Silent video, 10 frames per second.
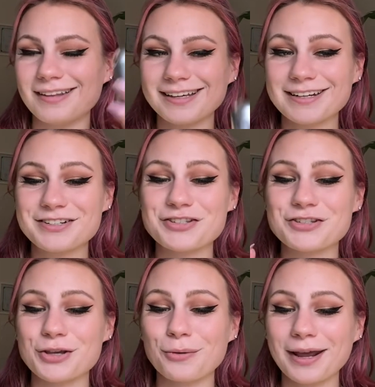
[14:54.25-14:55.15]
Like it is
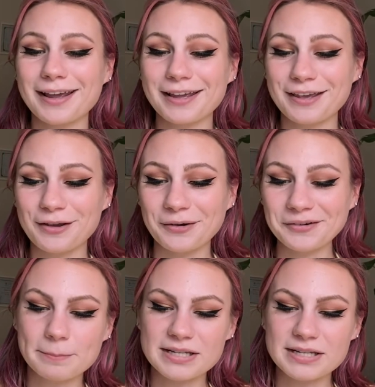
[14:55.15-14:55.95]
so dang cute.